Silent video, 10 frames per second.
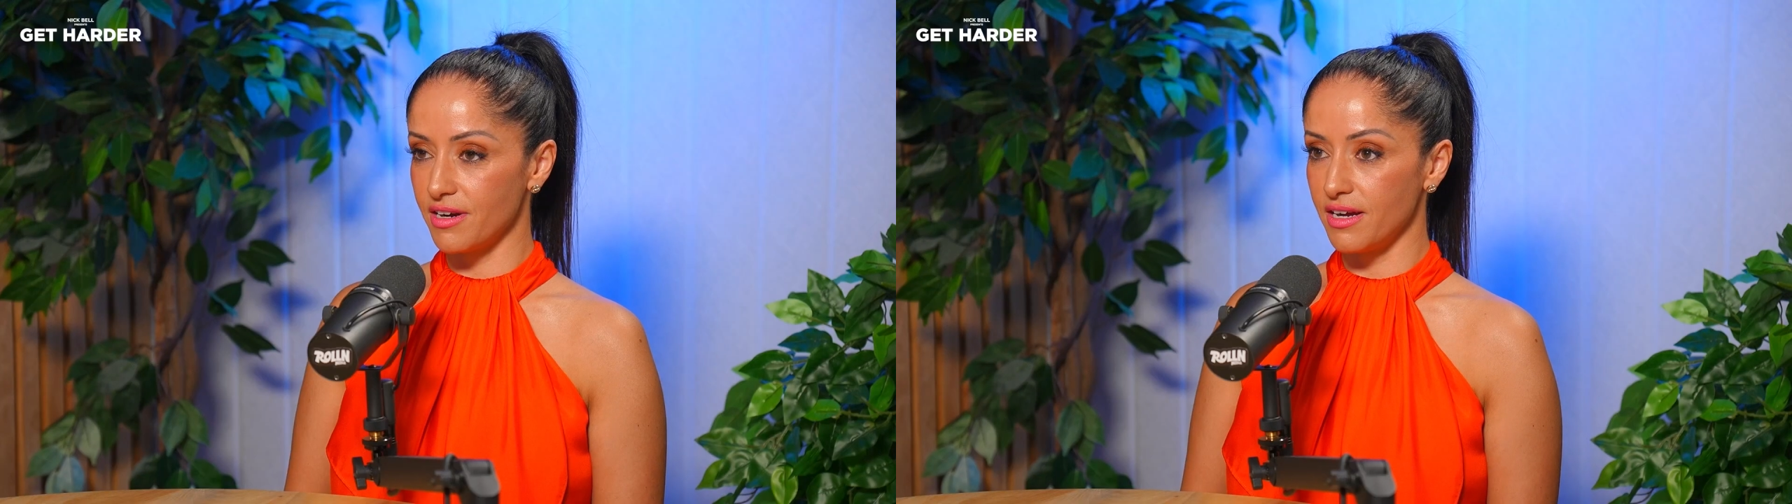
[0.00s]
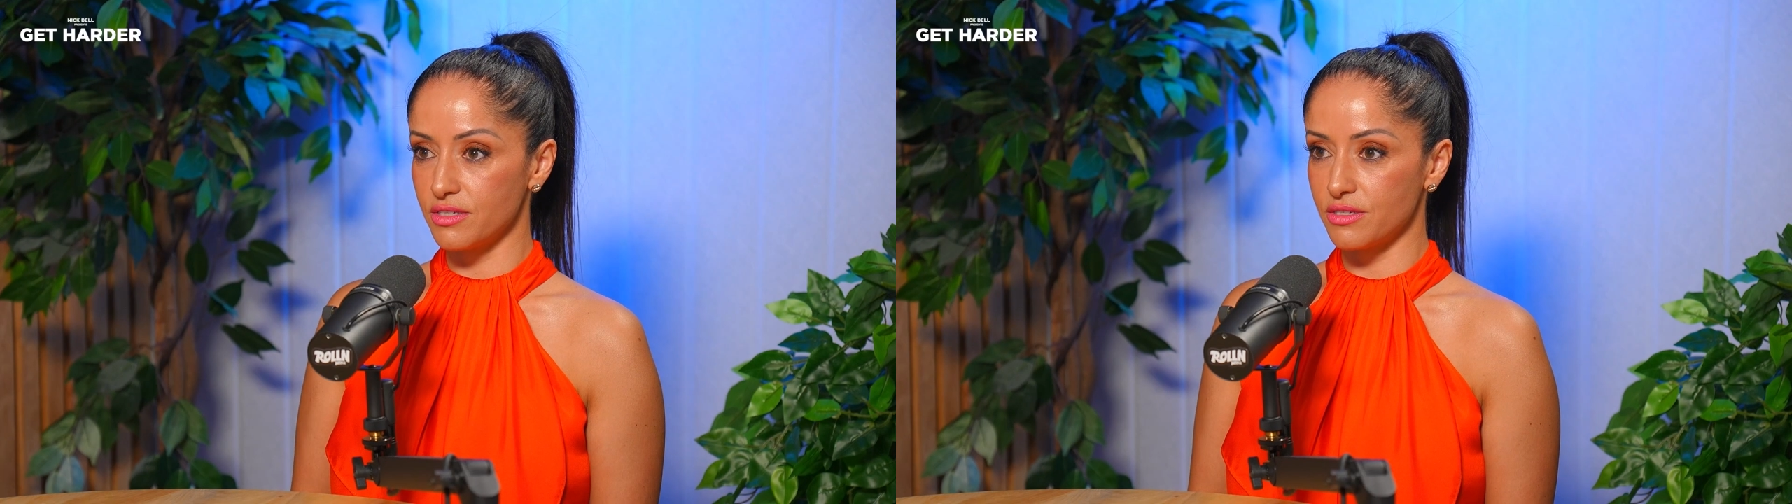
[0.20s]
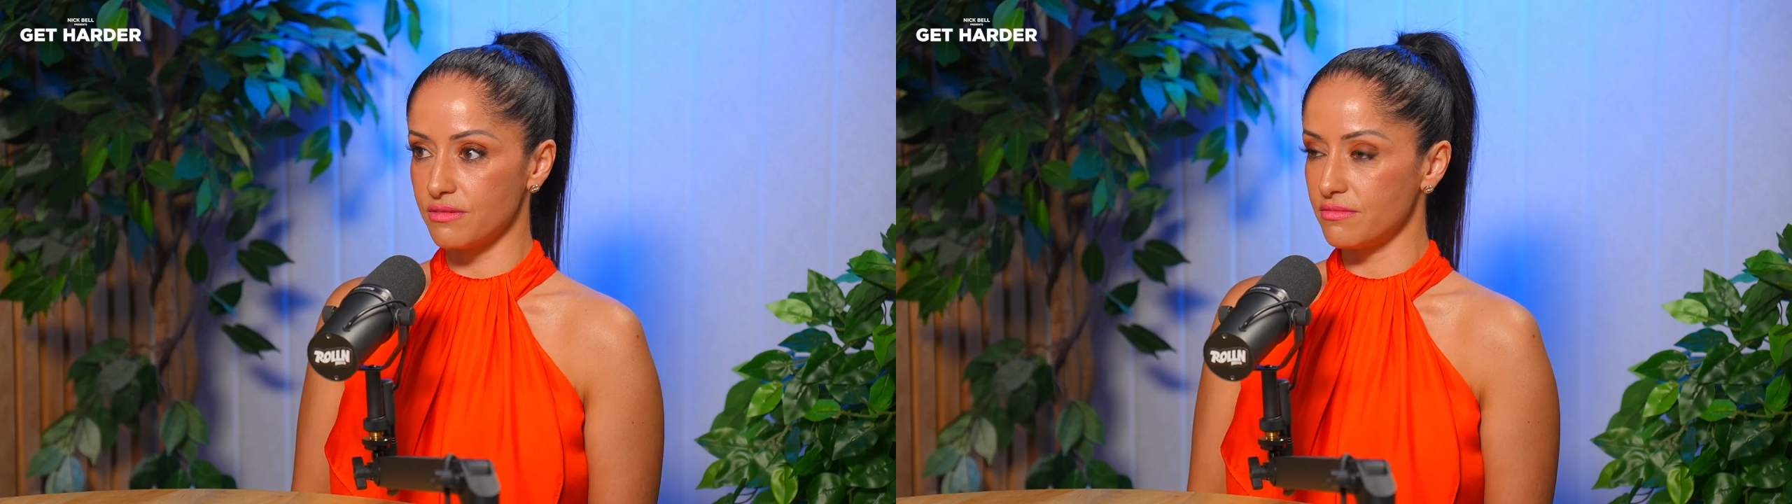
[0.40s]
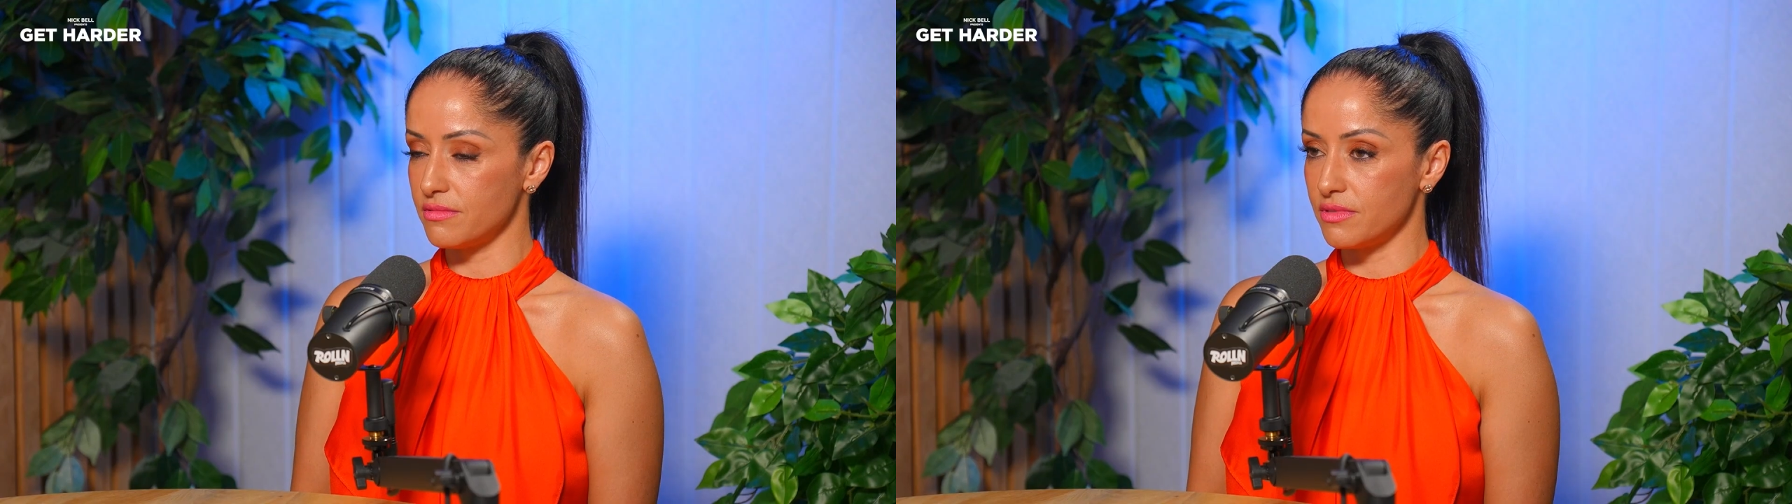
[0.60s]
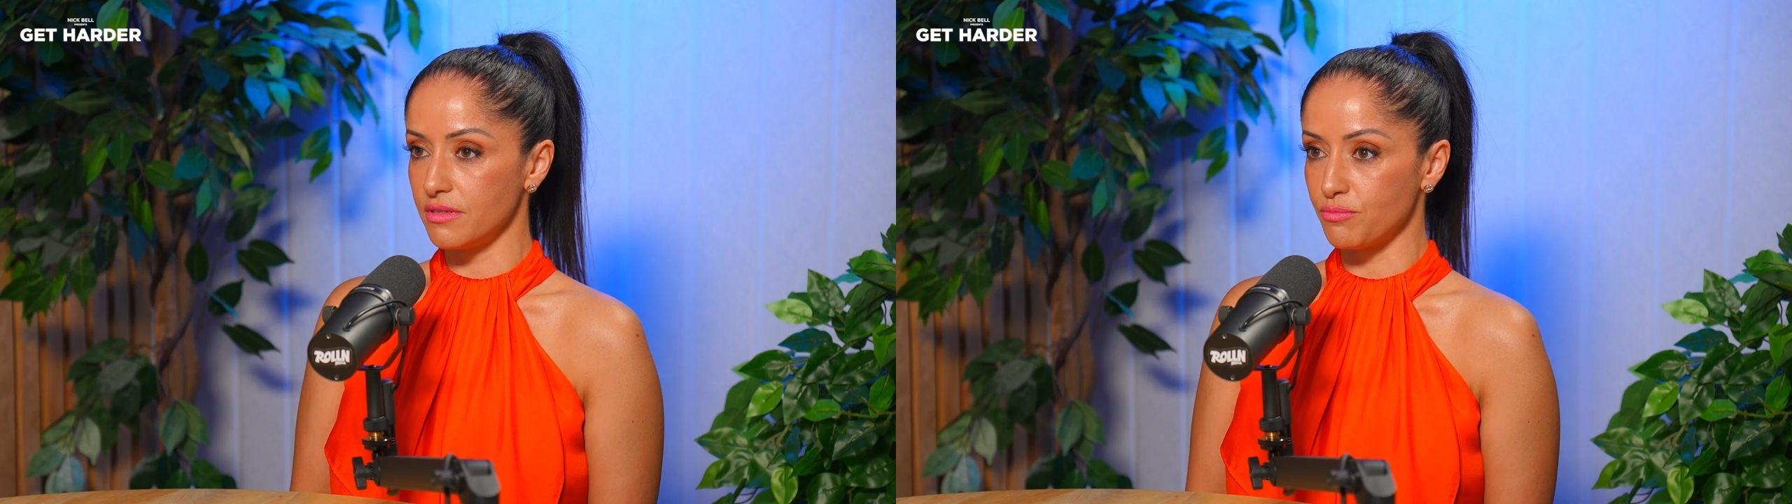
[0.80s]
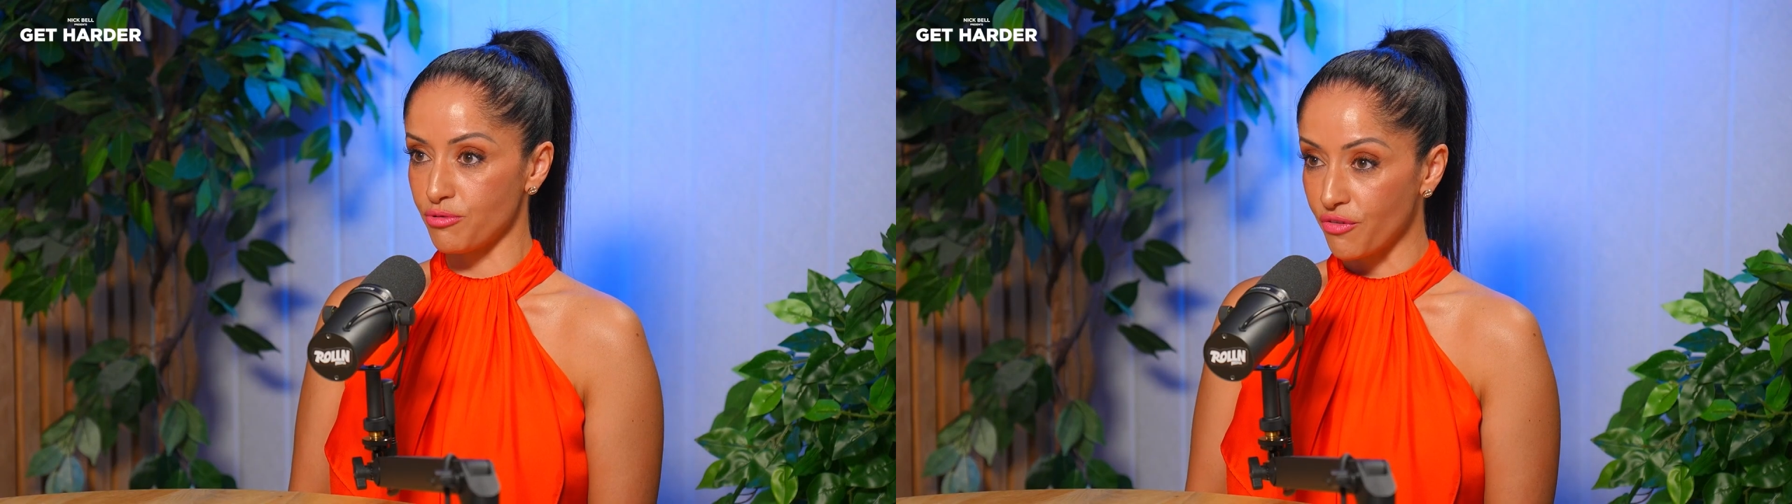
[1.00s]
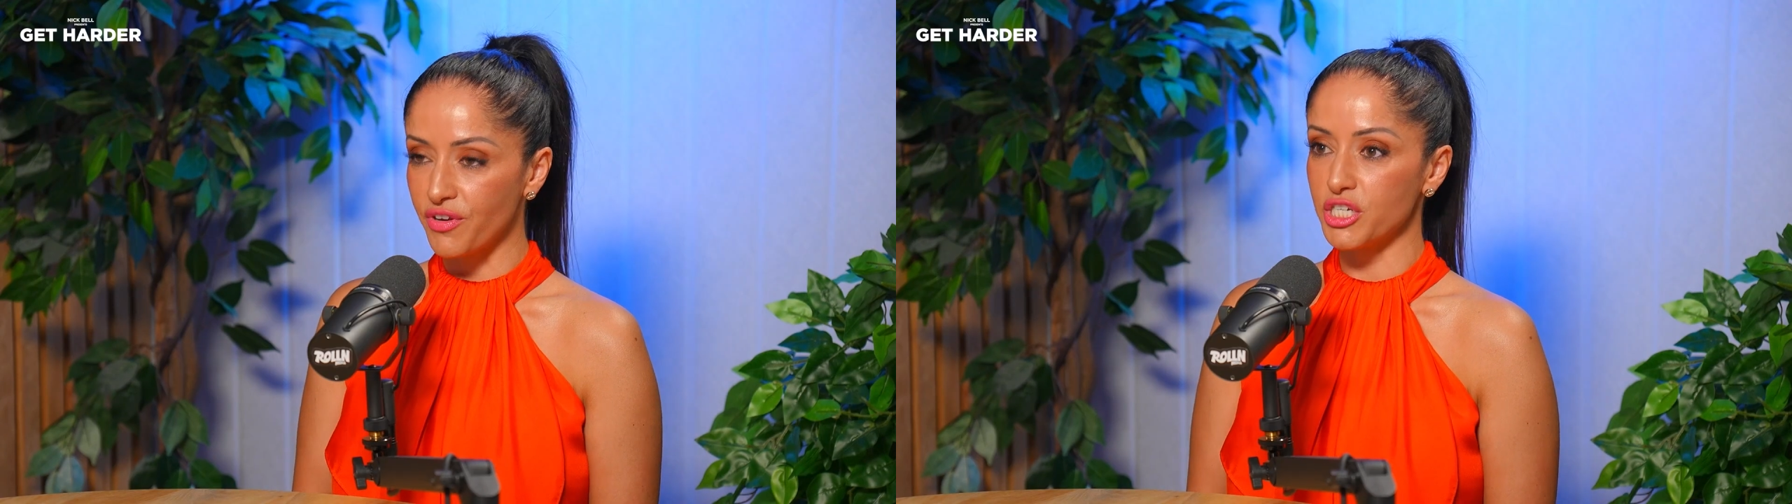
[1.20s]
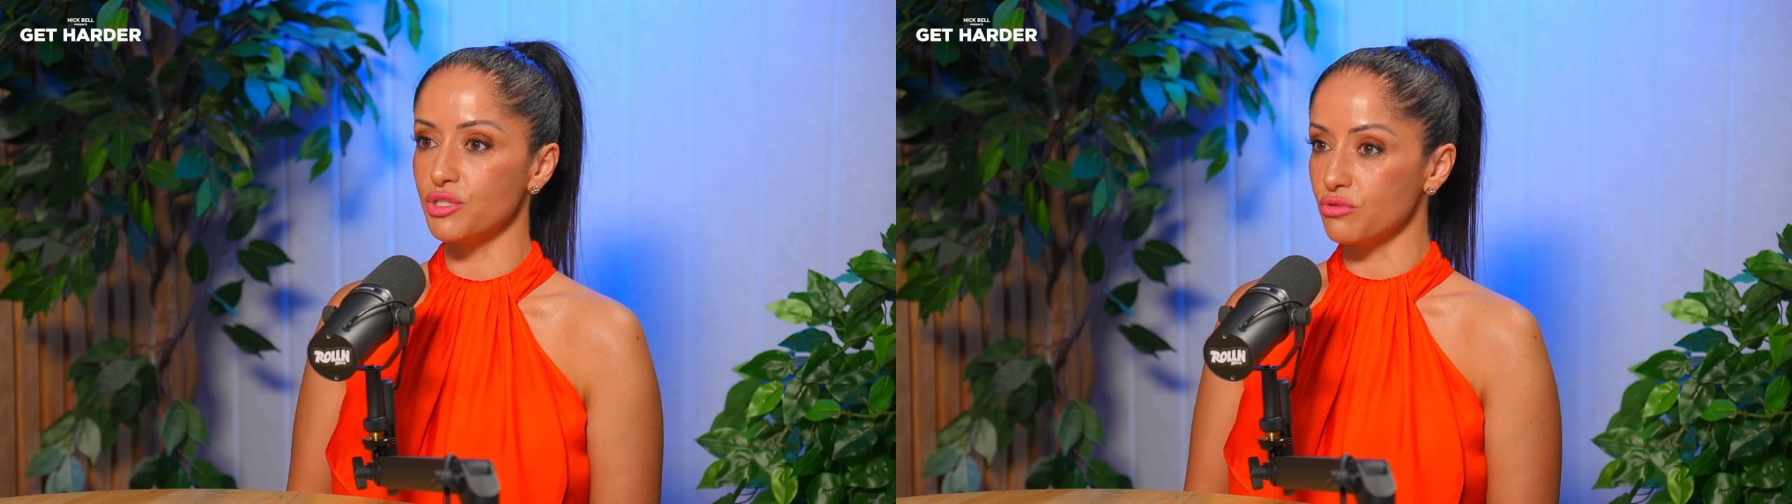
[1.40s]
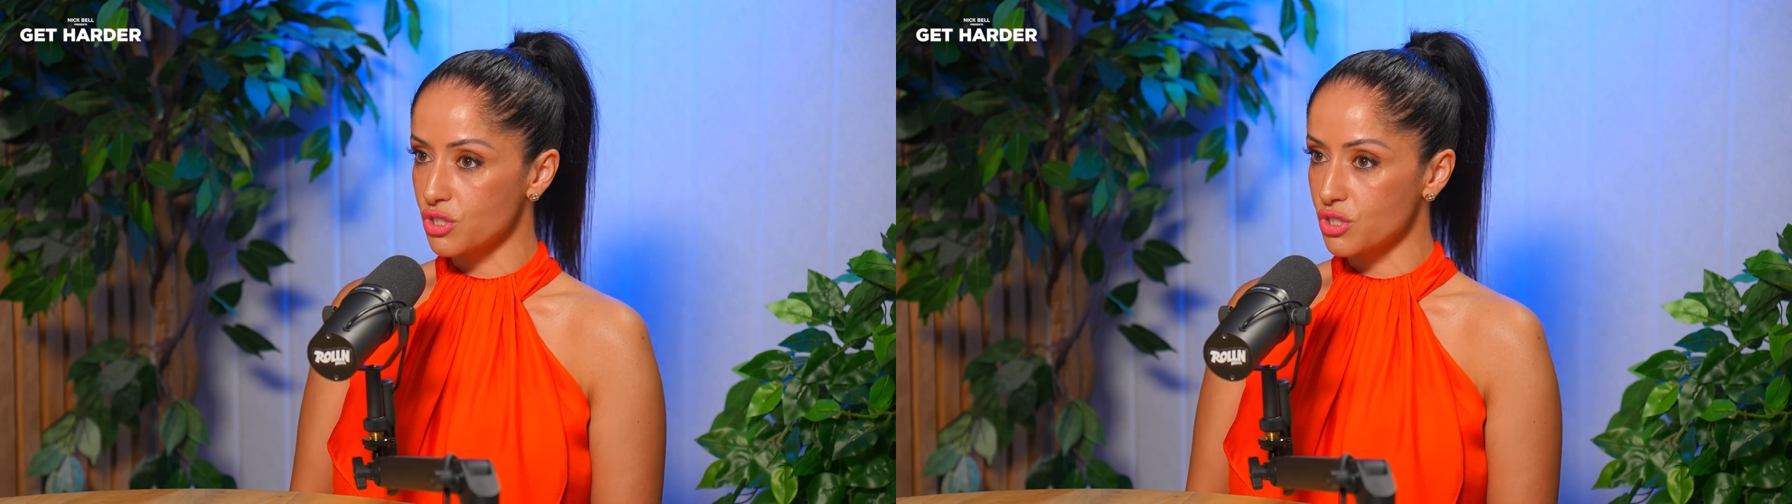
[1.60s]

are professional